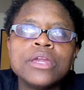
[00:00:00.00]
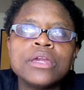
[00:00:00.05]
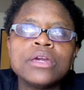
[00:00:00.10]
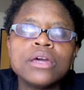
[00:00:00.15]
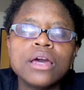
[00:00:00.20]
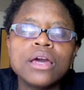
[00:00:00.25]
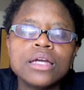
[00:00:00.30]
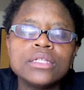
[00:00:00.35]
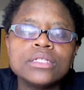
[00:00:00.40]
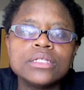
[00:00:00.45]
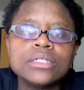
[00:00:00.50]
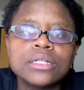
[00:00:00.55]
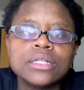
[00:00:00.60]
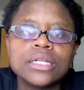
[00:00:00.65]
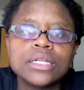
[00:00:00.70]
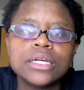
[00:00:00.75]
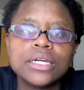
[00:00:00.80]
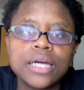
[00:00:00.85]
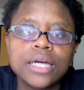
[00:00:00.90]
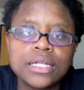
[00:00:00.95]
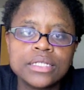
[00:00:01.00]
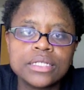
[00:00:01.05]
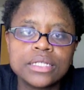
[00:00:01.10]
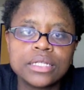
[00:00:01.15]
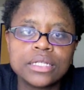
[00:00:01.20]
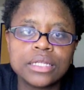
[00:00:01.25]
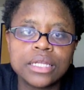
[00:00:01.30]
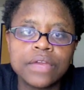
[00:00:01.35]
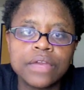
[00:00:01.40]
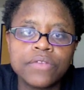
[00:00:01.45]

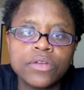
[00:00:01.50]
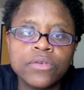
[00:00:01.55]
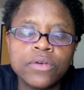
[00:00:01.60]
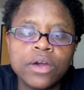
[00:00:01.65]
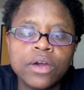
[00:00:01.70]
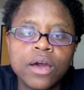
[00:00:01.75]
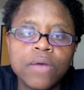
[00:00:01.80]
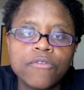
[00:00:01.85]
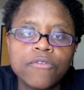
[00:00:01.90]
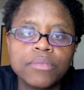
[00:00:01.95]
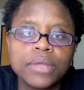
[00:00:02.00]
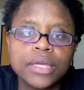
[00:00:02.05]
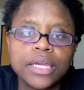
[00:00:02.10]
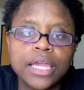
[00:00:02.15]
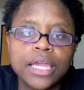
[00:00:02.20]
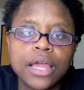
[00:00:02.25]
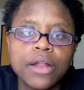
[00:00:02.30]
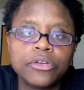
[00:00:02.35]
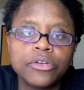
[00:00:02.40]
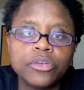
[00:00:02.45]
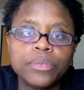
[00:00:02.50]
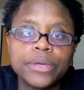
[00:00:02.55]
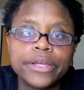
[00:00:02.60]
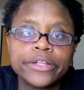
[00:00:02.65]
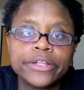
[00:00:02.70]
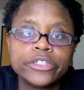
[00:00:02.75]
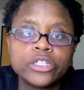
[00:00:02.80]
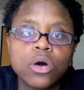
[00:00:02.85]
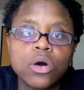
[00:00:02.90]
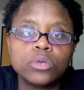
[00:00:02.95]
Constantly, if you come from the ghetto, you're
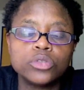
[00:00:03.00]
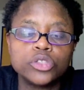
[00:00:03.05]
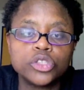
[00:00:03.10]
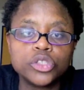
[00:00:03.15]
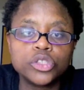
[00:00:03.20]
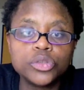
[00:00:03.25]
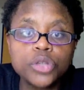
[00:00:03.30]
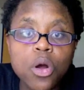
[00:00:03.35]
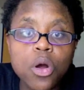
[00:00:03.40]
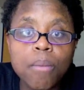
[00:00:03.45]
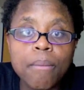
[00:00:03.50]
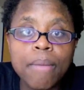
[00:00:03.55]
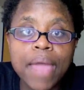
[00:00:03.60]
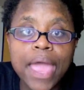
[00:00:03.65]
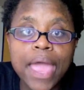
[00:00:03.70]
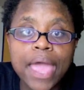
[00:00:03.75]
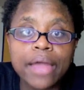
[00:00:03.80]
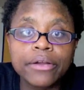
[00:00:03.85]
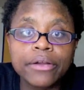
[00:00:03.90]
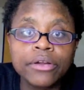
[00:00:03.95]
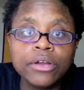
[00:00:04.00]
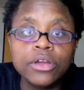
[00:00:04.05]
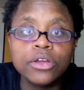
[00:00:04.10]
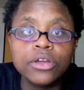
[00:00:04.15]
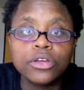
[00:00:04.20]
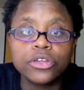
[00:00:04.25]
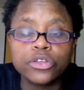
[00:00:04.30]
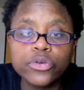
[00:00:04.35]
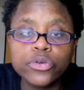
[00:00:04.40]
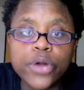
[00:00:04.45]
being told you don't matter,
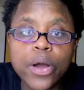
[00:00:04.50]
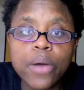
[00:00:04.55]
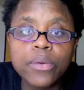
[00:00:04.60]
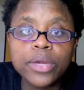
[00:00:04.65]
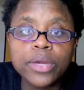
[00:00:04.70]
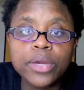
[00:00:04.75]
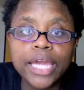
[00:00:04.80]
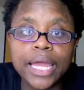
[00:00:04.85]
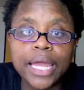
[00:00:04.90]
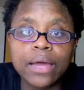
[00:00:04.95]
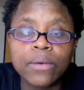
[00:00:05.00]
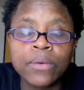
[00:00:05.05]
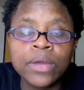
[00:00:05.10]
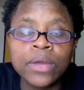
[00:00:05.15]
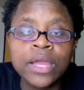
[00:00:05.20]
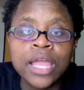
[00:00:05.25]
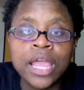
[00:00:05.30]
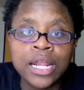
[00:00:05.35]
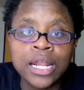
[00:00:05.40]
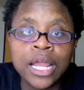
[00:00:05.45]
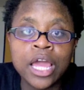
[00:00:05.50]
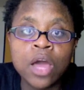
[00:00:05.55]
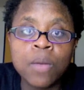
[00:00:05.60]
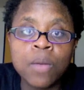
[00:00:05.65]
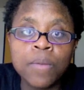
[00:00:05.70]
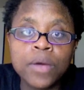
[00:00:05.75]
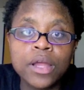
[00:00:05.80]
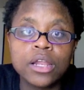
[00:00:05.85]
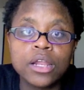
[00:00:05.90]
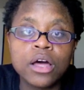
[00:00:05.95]
you don't count. And then they're going
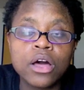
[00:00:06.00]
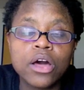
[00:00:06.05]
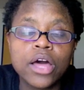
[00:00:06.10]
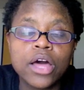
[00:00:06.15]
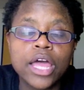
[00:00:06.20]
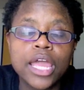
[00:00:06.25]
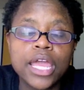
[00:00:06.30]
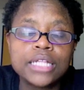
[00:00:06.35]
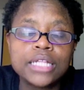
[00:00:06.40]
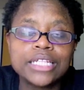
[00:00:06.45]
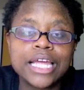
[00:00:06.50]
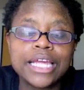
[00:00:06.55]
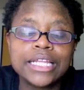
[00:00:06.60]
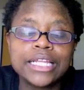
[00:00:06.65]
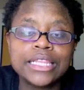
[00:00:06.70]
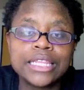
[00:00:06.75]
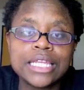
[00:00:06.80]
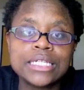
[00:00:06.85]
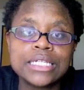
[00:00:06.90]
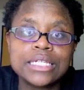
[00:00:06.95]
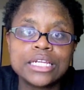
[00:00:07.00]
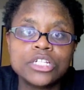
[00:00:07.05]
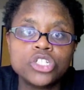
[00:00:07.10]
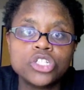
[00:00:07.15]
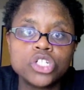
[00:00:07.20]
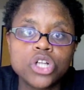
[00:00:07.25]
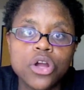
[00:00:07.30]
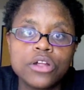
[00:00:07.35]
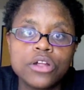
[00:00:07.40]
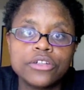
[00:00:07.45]
to put knuckleheads like this in
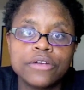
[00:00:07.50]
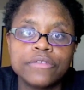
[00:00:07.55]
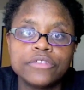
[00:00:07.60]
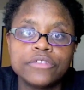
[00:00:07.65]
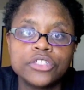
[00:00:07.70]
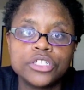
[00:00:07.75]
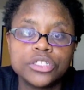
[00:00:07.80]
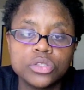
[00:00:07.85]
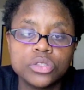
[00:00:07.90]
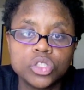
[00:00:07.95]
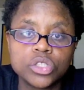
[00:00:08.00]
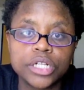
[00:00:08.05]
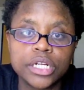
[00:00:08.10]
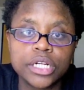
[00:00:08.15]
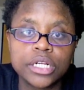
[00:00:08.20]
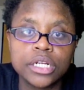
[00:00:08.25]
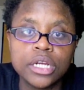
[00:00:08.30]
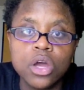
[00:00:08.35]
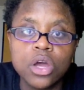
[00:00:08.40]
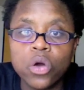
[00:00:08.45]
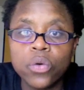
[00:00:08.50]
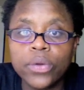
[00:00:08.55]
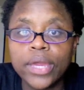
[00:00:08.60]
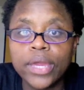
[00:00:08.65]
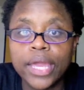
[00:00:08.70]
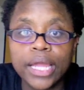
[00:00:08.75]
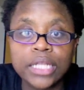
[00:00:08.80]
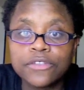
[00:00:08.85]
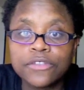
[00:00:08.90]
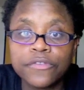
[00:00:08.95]
charge of children who
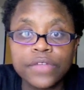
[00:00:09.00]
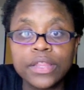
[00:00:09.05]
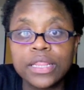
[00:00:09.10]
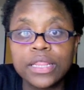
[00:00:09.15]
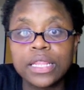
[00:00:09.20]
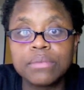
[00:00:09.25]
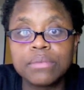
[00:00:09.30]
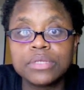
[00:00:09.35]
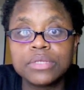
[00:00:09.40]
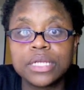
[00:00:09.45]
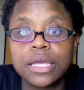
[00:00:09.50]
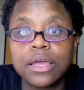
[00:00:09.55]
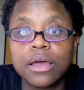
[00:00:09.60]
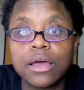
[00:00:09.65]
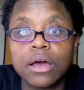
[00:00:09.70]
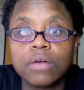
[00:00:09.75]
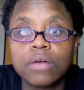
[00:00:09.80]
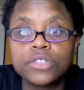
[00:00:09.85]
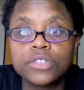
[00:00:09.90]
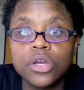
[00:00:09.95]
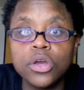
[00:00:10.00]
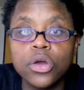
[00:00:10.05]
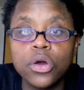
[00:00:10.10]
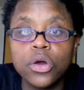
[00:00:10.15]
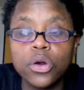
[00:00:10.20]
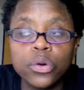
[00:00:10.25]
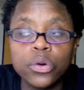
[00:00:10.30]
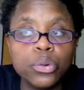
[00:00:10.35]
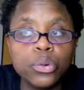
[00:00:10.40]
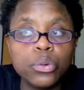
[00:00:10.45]
can't defend themselves,
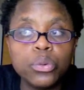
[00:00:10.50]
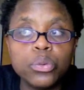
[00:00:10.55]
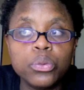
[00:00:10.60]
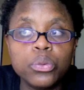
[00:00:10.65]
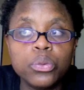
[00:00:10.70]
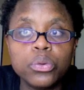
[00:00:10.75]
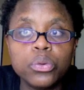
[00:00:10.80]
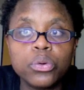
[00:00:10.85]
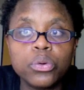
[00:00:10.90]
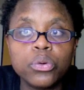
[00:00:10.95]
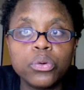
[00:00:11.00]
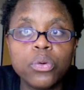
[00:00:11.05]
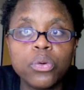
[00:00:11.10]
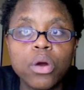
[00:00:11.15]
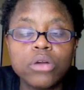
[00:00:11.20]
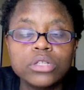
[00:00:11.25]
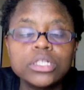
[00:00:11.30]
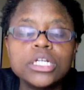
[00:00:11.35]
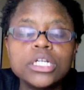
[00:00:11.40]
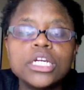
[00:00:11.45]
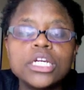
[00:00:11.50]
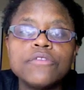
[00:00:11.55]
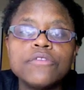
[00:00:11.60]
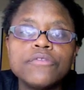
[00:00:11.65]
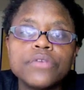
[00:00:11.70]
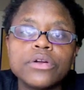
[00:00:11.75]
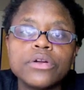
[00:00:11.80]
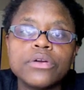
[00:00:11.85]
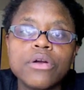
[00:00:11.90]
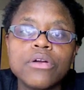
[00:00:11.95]
who are looking
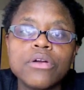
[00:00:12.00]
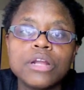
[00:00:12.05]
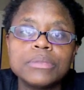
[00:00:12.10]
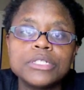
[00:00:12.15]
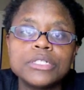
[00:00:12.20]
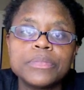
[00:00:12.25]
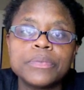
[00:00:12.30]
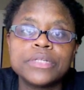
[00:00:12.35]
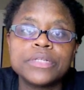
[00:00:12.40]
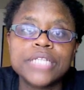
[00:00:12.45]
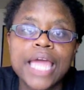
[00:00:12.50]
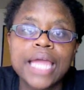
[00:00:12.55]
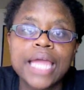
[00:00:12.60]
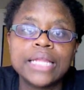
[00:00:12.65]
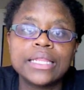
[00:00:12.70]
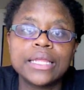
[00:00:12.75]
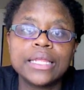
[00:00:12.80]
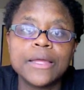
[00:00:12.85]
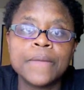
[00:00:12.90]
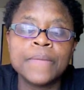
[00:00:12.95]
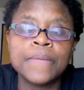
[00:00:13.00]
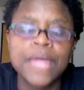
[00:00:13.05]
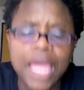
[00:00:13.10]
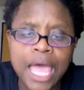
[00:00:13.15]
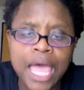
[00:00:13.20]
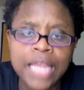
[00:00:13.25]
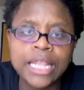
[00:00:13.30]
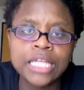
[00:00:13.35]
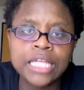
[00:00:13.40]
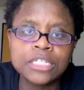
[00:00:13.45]
for grown-ups to protect them.
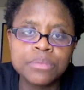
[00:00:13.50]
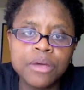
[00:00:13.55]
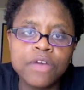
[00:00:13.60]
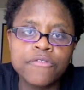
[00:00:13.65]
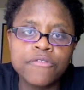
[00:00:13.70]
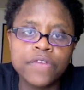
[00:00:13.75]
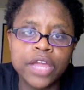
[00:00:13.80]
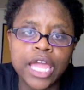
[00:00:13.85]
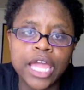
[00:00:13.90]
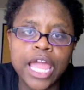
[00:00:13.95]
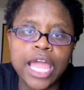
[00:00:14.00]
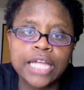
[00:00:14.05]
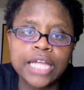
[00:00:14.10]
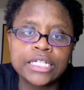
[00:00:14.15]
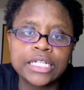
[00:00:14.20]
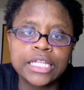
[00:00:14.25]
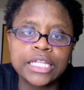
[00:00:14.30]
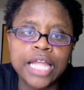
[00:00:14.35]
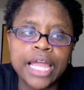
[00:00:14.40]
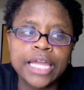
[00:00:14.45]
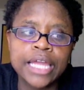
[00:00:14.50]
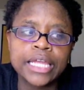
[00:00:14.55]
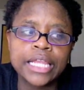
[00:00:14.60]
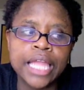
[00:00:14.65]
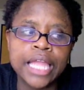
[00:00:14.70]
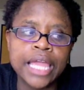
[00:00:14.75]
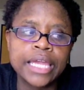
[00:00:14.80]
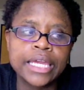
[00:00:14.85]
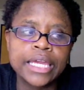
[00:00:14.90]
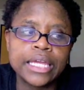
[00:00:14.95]
And this motherfucker acting
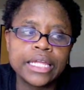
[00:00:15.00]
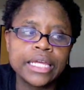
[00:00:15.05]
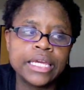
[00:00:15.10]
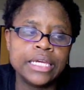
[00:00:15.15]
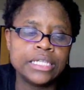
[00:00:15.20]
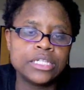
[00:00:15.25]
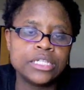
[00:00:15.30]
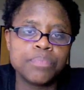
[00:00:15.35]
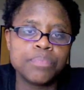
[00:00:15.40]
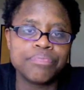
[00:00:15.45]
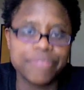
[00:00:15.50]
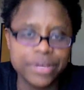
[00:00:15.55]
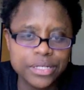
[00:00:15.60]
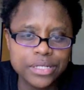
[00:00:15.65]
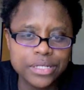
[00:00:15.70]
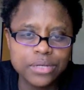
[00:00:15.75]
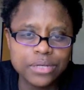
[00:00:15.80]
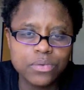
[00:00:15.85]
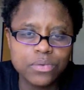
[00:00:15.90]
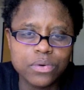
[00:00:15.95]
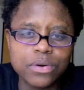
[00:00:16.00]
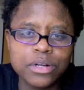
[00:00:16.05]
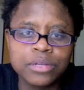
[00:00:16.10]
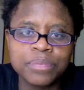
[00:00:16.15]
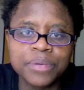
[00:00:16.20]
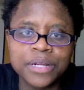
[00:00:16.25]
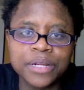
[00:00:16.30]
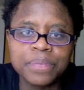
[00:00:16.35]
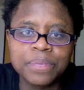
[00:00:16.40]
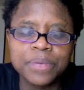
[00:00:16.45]
like he's a prison
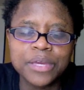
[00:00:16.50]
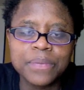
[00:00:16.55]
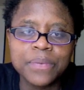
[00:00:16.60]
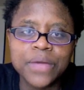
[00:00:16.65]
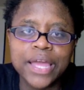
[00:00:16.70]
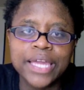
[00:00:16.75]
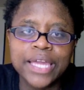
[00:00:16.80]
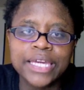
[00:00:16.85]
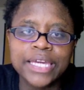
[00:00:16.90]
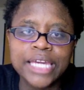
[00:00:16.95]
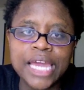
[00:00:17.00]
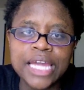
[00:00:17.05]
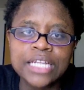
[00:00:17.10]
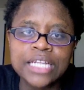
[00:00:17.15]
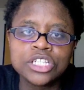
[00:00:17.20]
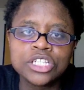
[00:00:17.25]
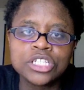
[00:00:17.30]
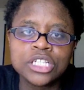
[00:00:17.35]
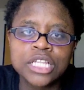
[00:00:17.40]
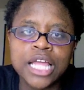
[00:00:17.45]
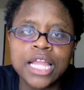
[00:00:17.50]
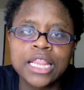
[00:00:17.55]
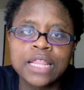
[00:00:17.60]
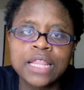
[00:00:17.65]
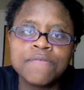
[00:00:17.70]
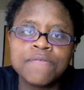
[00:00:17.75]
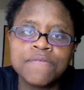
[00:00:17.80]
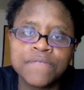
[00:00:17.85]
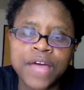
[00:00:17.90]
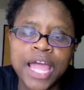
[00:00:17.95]
warden, putting people in cages and letting
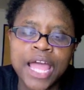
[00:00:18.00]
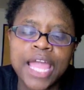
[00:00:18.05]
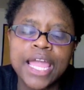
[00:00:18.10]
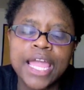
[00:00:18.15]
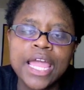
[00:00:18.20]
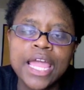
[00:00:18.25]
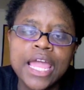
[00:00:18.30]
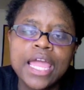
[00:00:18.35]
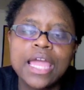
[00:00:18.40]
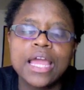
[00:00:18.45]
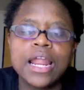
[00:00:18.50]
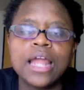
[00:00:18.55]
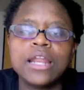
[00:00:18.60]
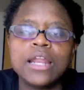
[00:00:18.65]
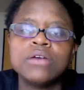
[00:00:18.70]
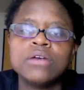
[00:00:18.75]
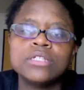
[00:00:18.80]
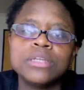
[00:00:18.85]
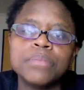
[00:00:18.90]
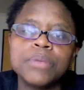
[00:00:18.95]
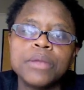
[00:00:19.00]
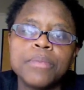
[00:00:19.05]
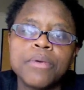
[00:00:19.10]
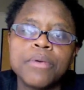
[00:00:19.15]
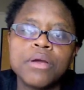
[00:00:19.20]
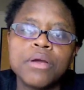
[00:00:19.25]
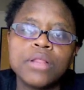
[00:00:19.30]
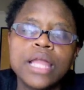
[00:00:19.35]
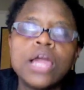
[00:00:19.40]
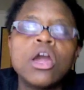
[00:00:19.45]
them fight. And I know some
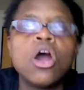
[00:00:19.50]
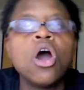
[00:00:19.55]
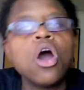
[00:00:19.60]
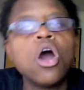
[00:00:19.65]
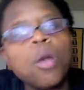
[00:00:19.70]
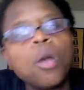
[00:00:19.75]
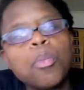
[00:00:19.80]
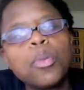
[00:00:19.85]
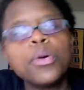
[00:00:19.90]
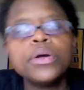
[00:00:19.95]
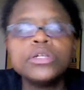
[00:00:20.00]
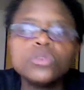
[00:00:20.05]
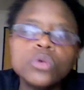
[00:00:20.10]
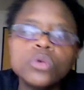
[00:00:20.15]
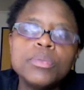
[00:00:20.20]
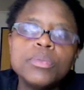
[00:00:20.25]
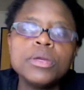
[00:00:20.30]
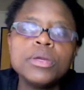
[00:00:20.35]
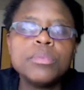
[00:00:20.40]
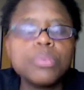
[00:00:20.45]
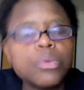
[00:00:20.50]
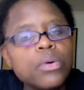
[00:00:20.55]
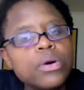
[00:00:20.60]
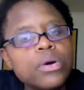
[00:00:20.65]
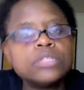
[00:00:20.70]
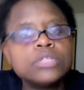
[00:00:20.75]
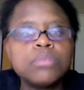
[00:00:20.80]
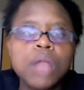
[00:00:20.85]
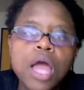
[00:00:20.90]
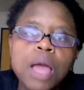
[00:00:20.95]
people are like, oh, boys will be
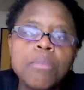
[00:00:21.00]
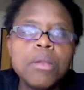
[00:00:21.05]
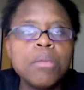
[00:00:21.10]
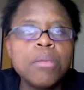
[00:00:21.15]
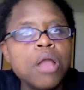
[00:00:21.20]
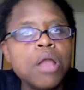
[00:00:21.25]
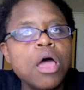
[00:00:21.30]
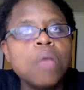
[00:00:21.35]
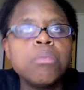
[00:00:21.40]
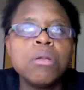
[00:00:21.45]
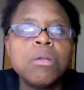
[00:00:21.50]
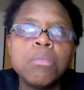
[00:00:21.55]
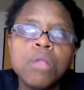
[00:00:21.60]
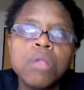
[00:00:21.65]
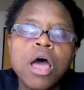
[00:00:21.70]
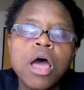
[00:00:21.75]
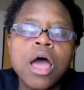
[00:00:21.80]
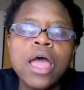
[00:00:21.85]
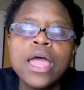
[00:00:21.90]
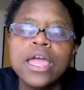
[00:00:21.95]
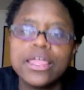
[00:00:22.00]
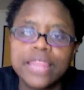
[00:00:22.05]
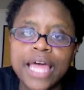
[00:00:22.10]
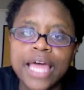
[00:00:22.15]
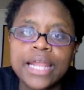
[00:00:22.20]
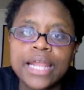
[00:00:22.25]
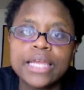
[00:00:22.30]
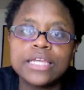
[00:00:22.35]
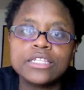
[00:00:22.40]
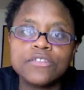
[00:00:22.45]
boys, blah, blah, blah, blah, blah.
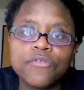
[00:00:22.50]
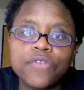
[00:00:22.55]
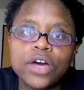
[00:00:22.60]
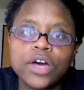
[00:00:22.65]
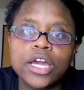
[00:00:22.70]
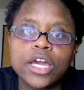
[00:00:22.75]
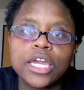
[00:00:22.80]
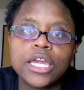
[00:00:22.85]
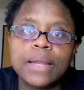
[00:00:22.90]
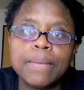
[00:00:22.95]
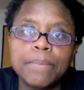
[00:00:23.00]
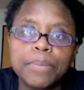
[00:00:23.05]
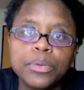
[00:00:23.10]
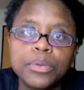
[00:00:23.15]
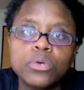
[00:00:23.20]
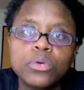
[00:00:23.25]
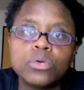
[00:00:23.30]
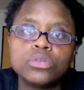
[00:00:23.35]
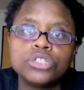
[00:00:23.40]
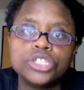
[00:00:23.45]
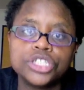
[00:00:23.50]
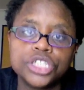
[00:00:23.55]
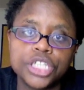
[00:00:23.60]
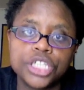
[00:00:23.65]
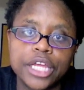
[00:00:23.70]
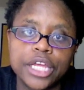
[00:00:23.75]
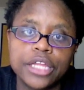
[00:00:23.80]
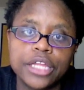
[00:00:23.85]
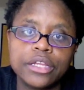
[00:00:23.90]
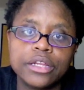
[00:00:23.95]
That is fucking
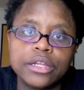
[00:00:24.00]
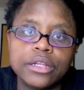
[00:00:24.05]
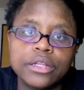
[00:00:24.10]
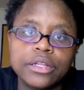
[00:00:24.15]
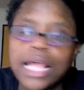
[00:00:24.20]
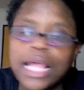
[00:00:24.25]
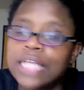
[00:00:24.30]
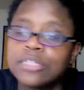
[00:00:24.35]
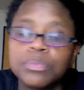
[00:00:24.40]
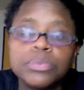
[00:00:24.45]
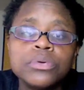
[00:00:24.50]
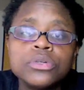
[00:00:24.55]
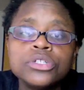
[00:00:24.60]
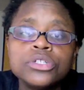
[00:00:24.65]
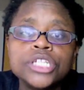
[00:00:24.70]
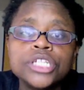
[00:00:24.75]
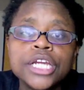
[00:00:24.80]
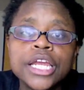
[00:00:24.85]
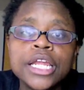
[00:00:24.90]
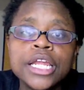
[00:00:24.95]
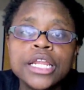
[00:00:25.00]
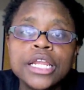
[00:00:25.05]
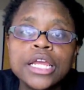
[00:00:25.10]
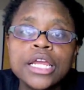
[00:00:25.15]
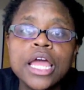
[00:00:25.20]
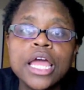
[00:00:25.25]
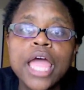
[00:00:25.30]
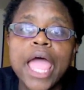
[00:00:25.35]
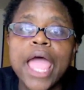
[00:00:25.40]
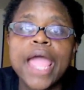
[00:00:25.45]
bullshit. That's bullshit,
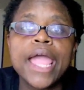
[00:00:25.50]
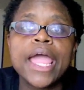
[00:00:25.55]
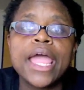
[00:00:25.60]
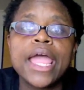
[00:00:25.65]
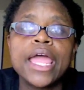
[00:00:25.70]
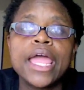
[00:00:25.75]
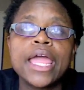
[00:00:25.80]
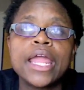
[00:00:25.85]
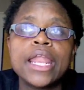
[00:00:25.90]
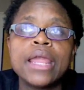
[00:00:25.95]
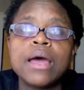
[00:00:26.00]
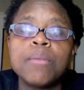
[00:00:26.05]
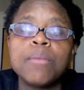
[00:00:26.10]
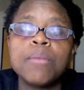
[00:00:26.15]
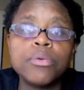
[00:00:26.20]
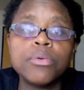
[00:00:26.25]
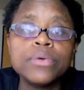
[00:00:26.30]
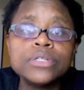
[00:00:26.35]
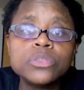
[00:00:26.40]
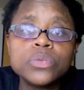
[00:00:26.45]
and boys